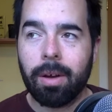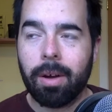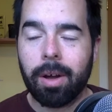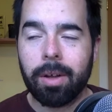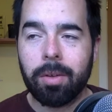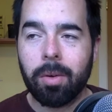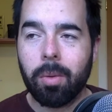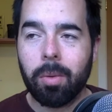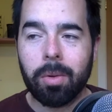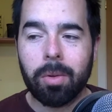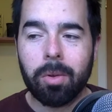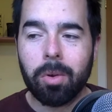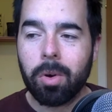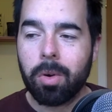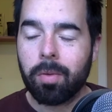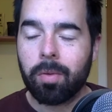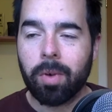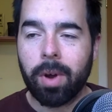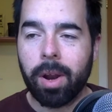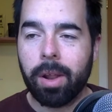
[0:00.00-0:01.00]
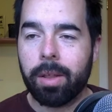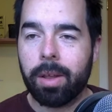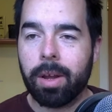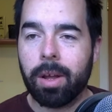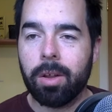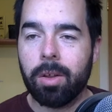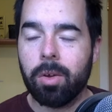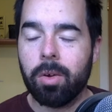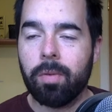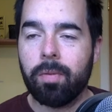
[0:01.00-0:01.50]
I don't look for anything
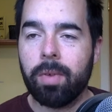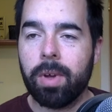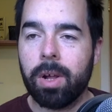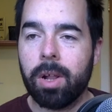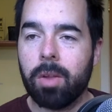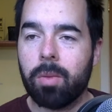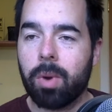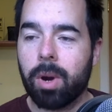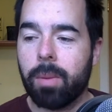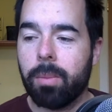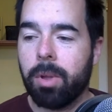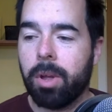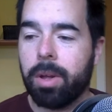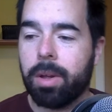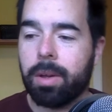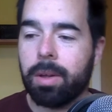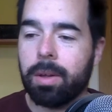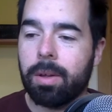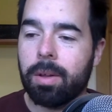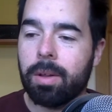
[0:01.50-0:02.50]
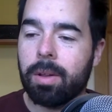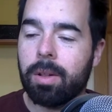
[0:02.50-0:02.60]
in a new field where I'm like